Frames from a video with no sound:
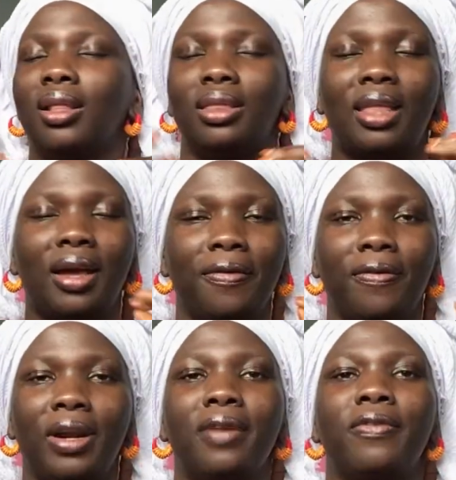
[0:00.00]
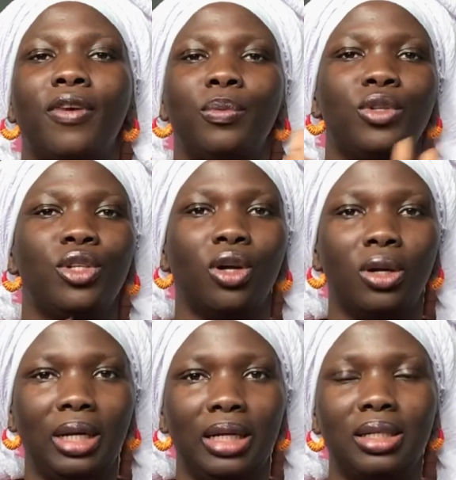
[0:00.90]
Different from
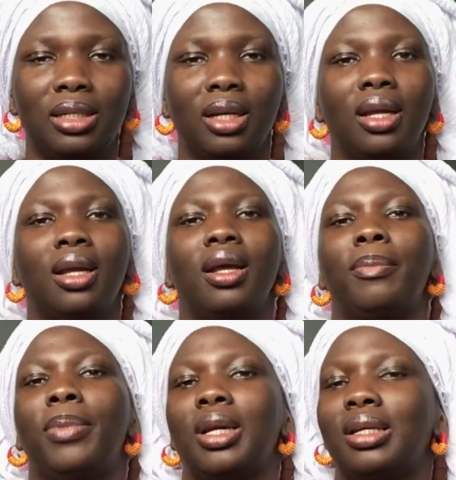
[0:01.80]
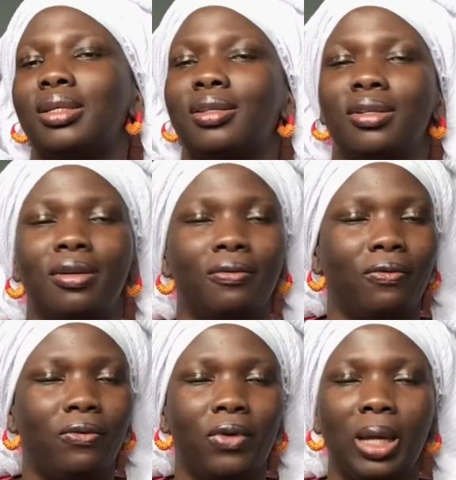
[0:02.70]
chocolate, but
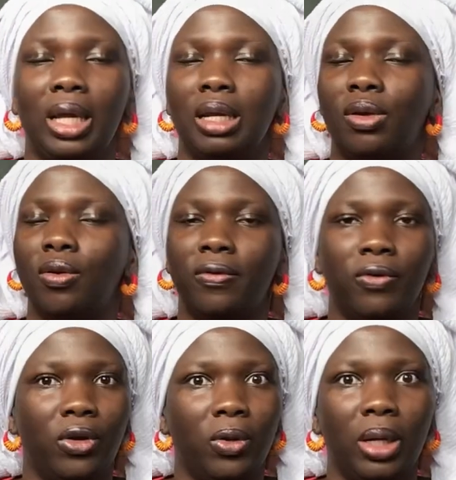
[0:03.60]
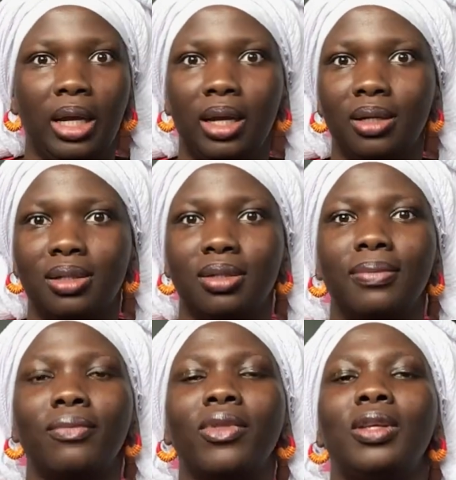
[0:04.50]
very good for your health.
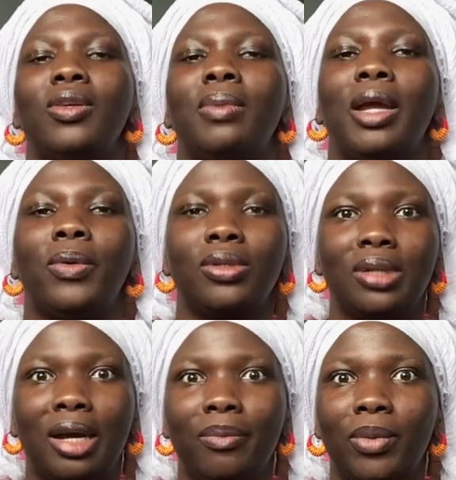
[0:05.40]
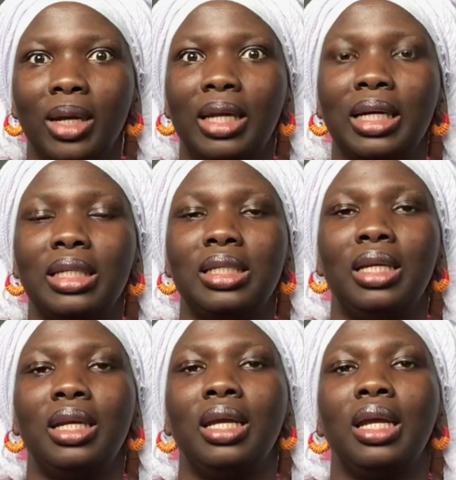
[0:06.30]
You might want to have moringa
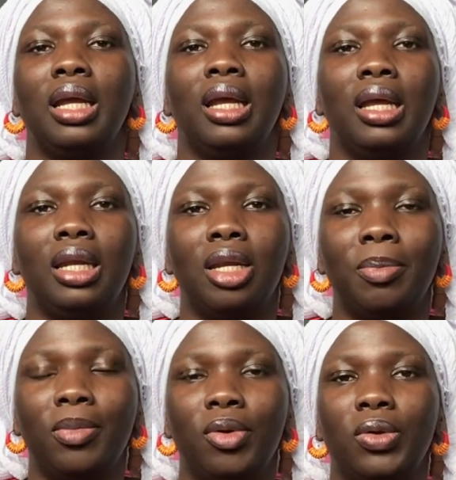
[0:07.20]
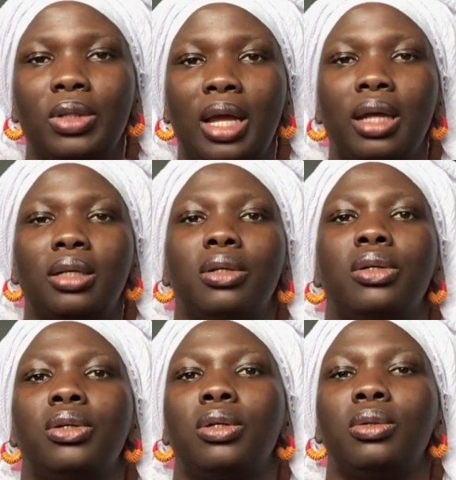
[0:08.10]
tea in the morning
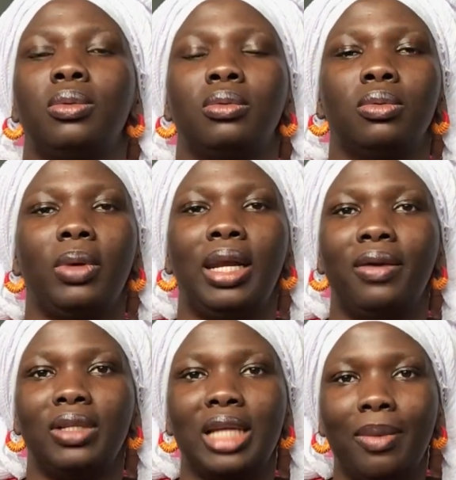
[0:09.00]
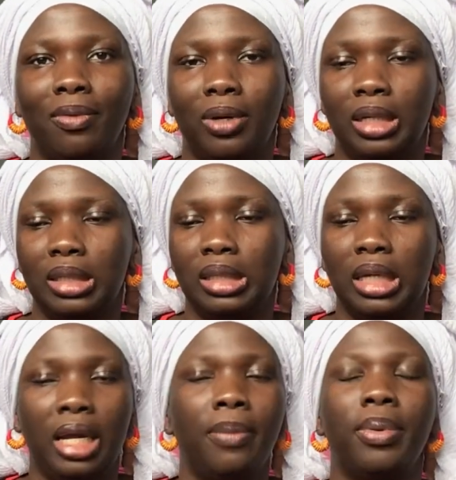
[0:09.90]
or whenever time of the
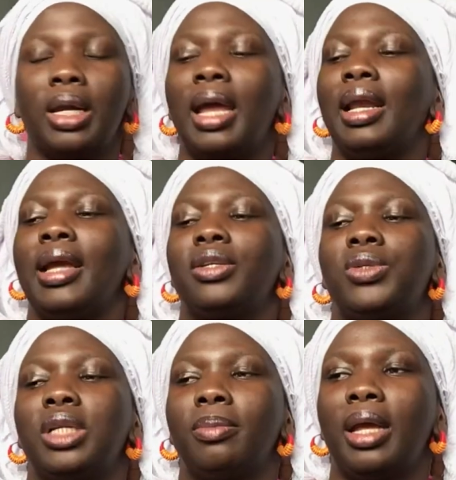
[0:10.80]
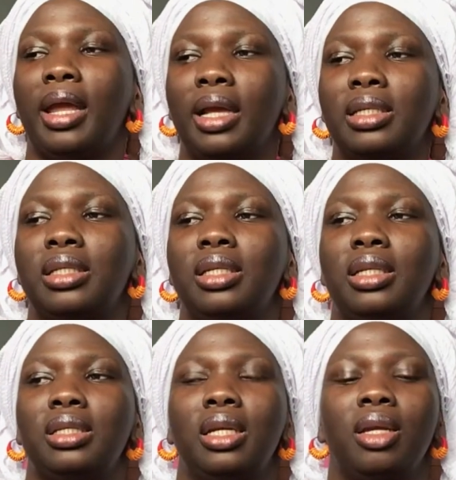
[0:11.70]
day, but I like to drink my healthy
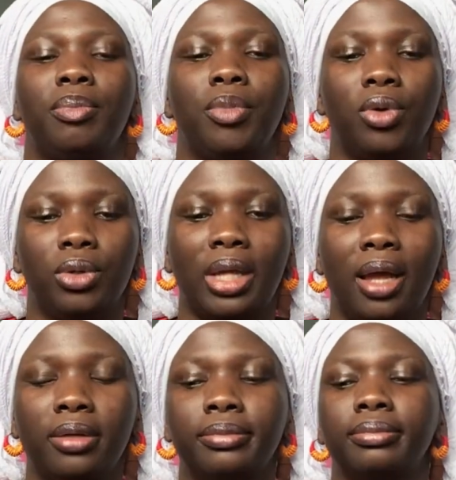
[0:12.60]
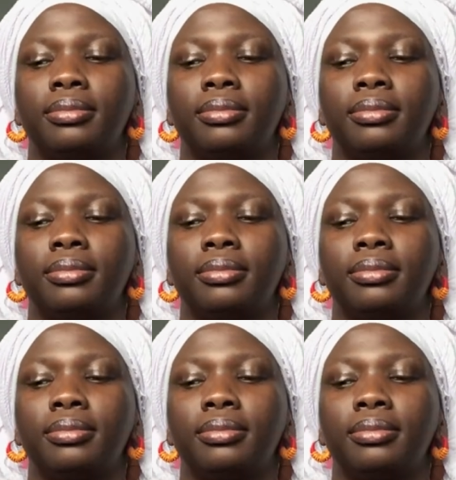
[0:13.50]
teas in the morning,